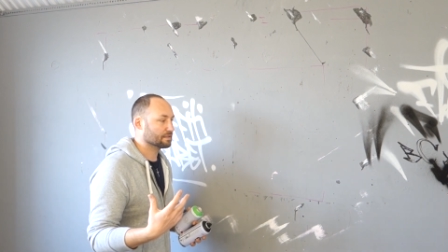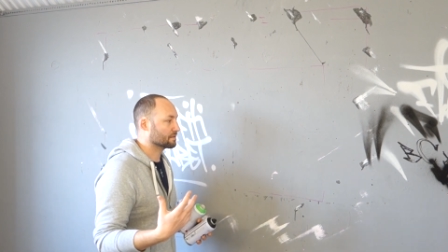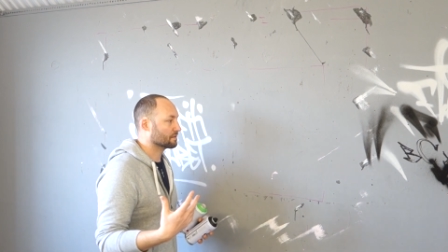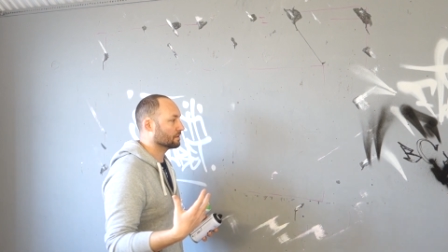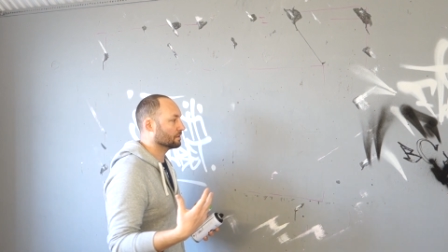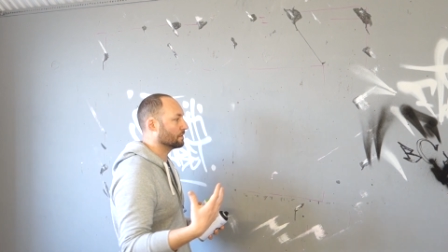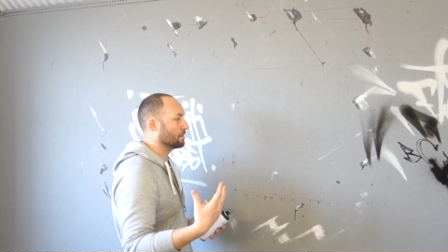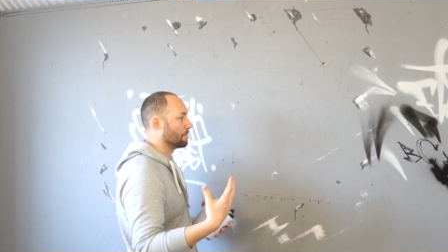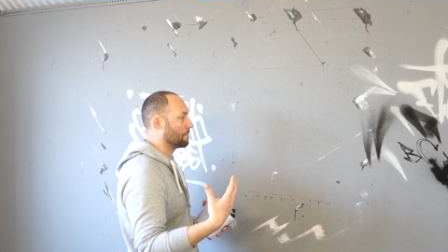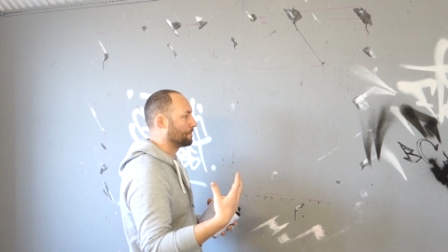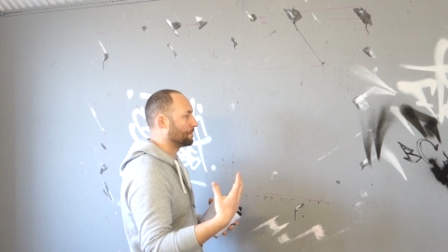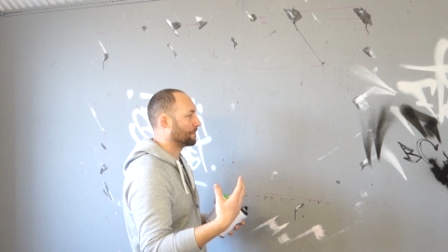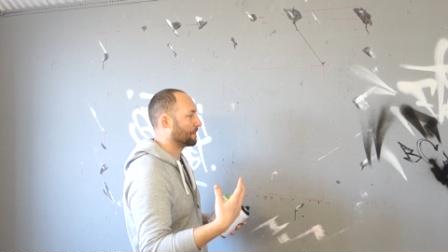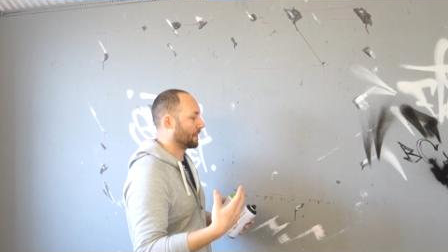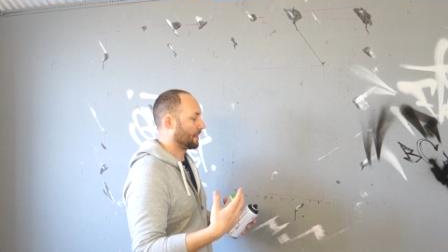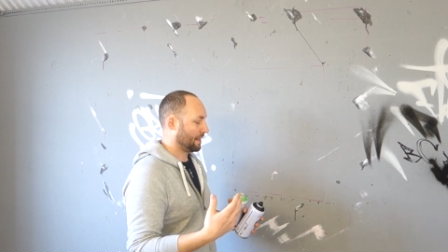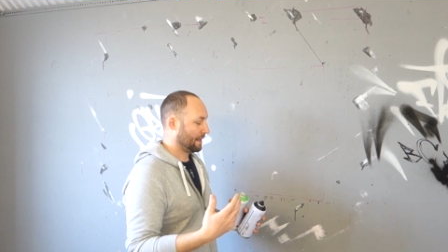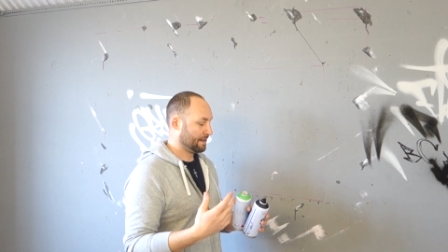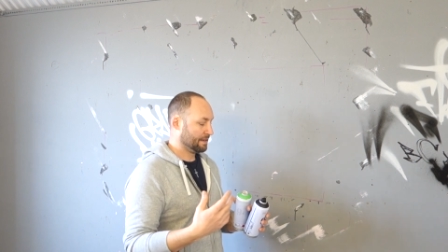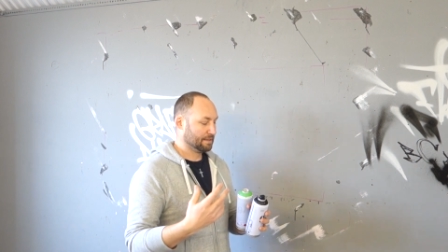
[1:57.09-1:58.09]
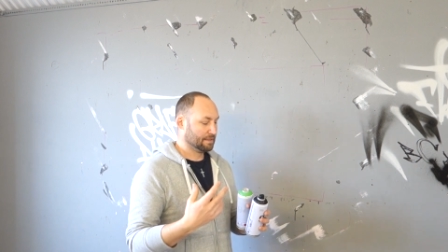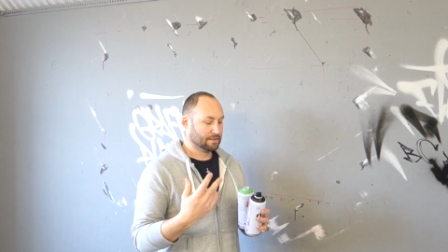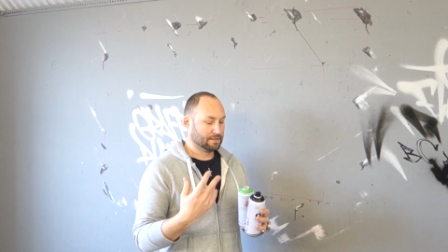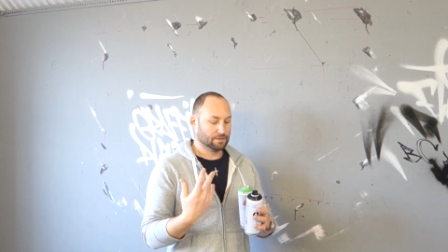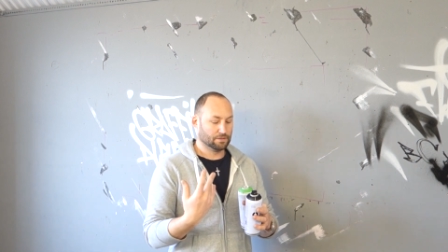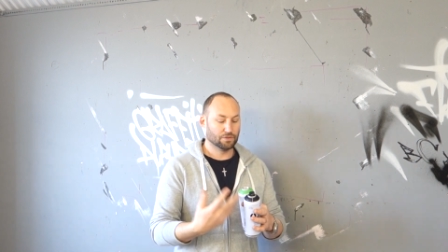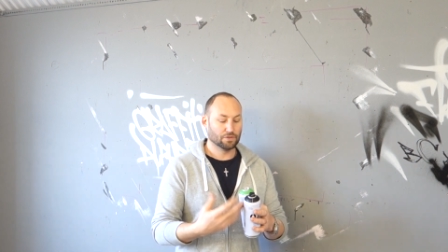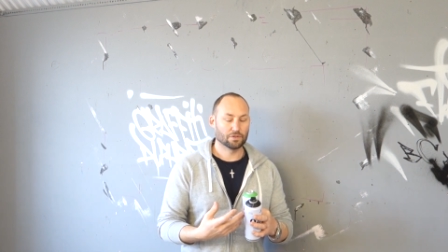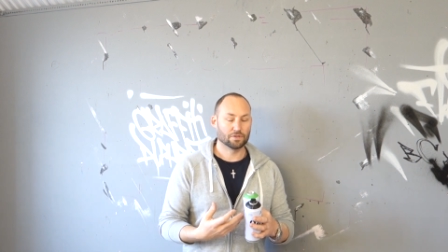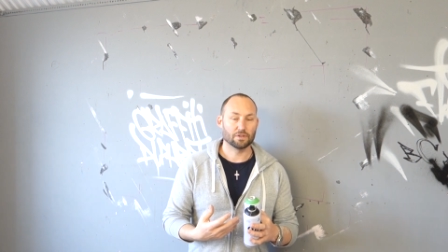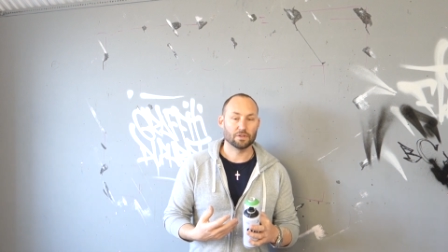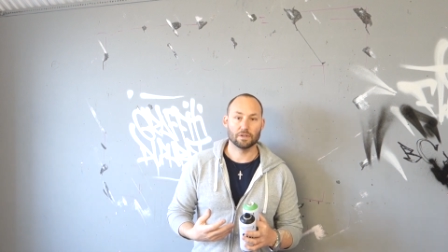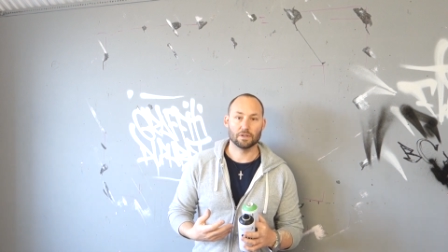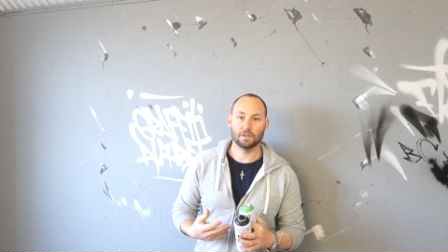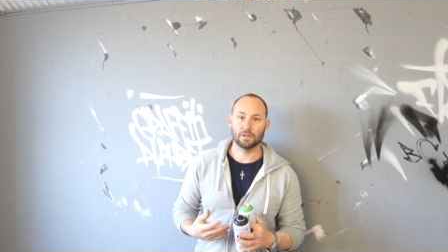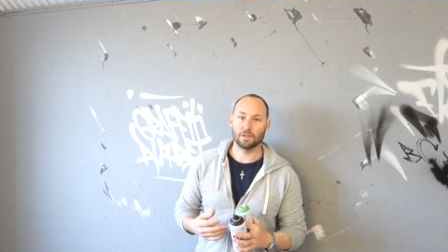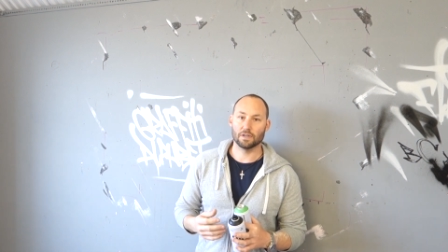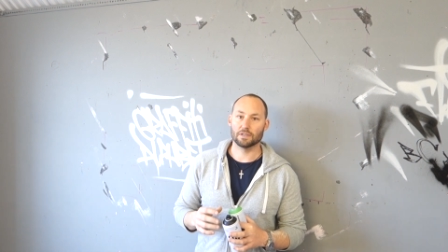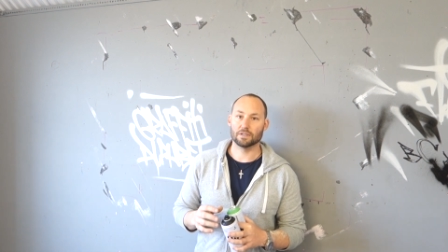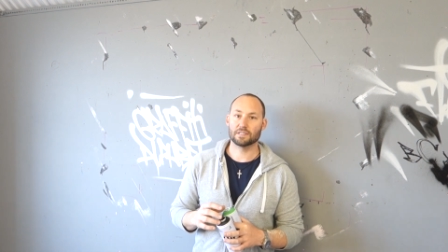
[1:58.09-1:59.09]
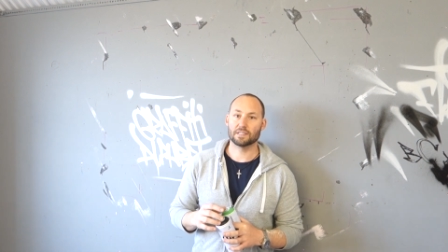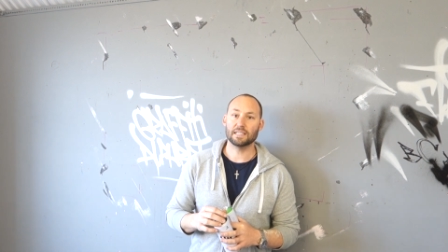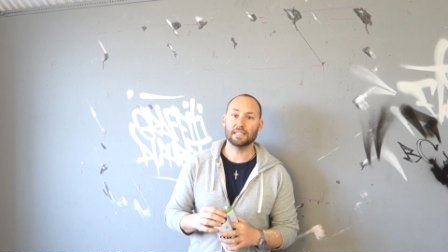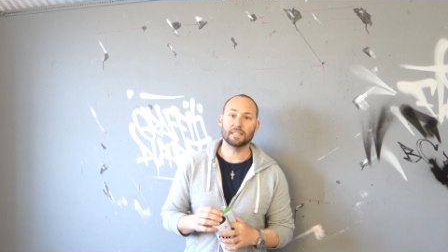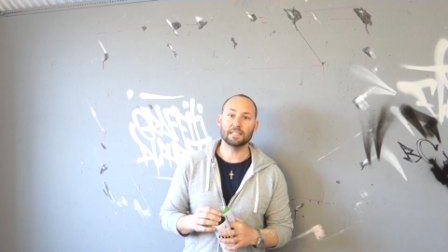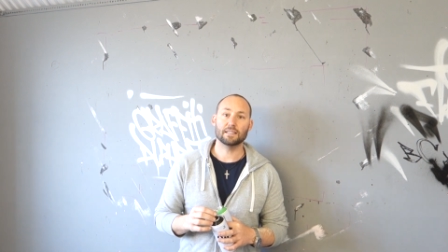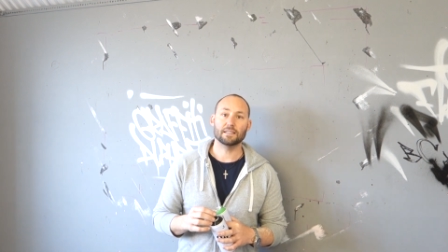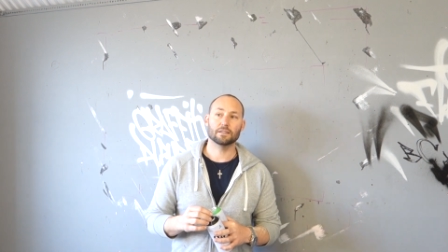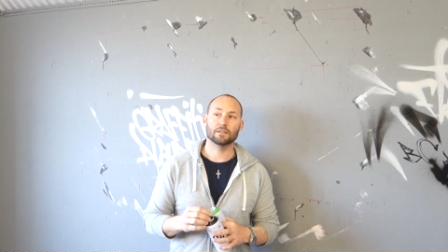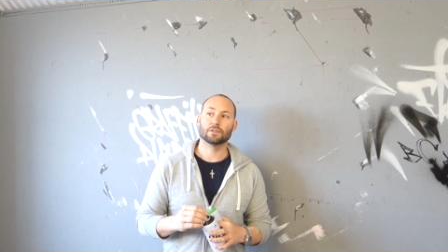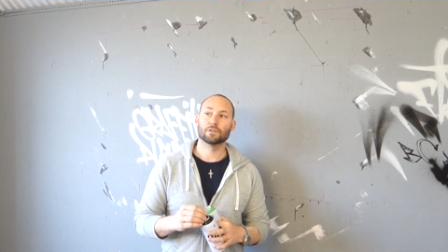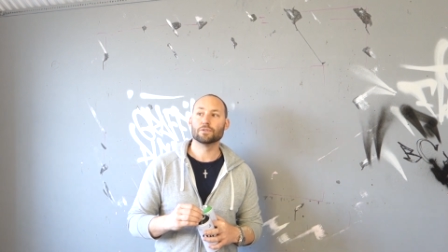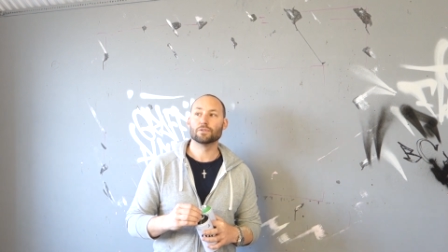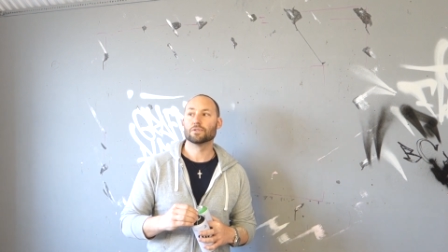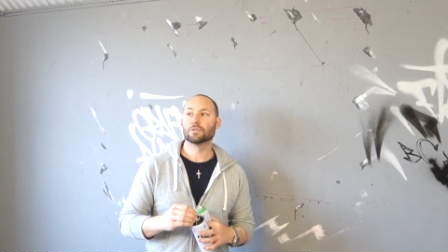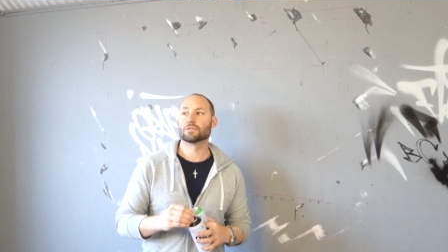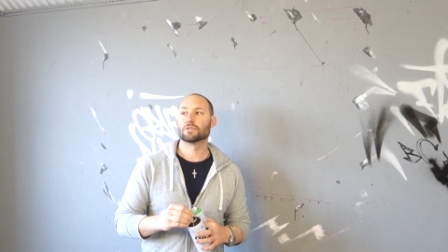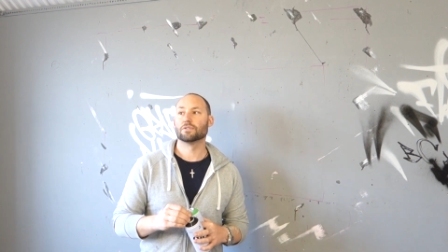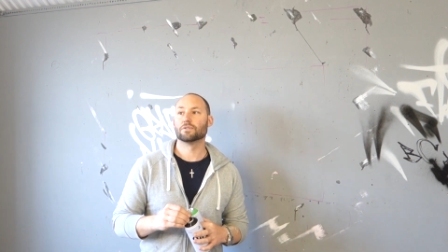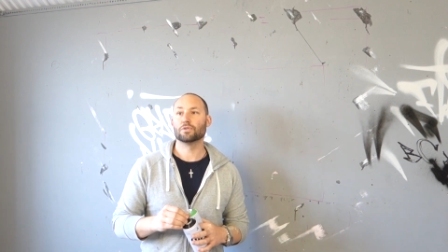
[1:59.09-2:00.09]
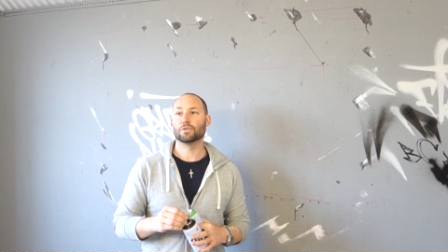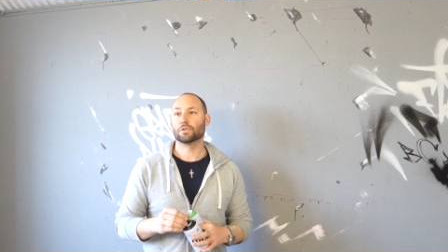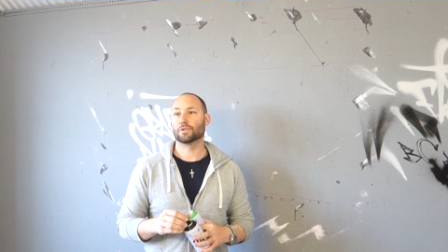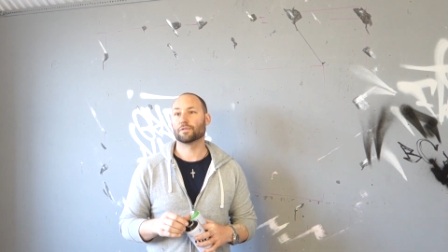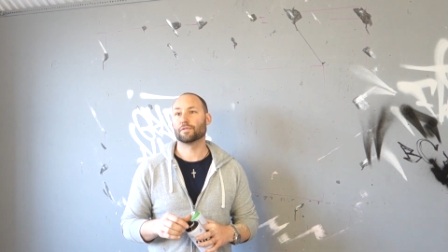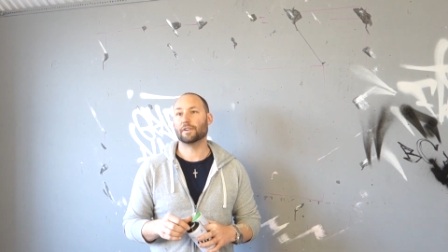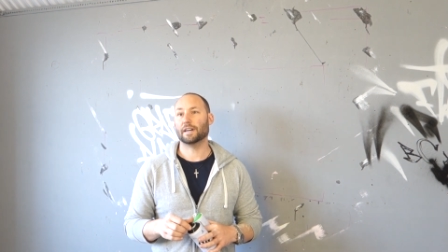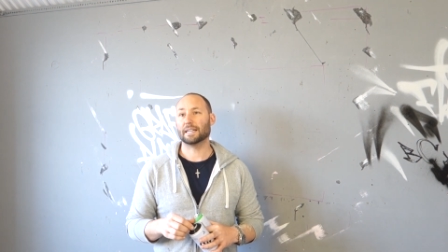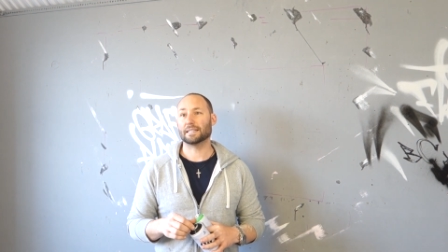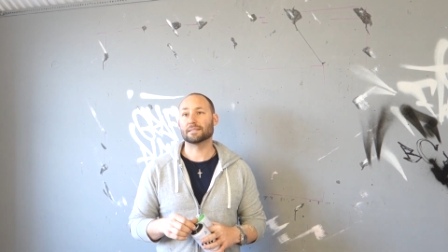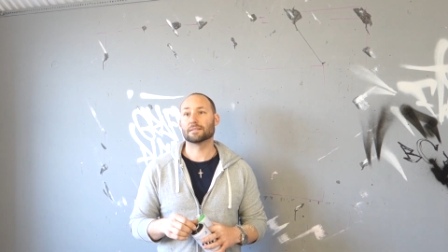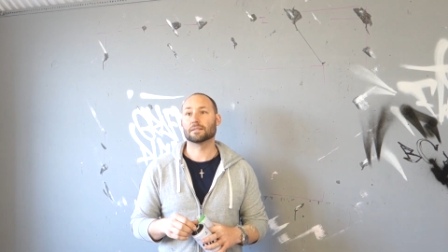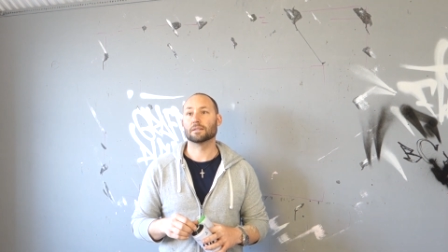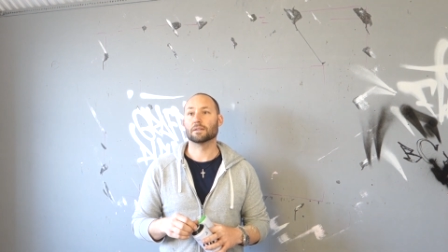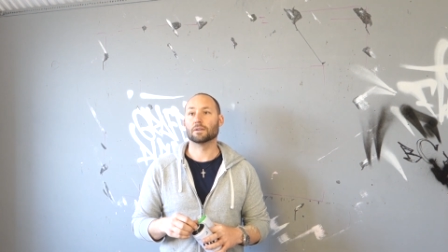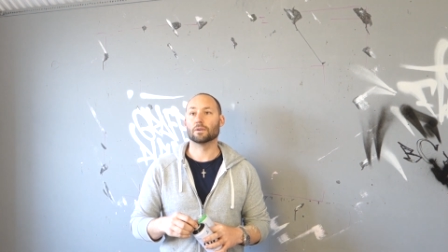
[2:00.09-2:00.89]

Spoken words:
So use a skinny or use a New Fat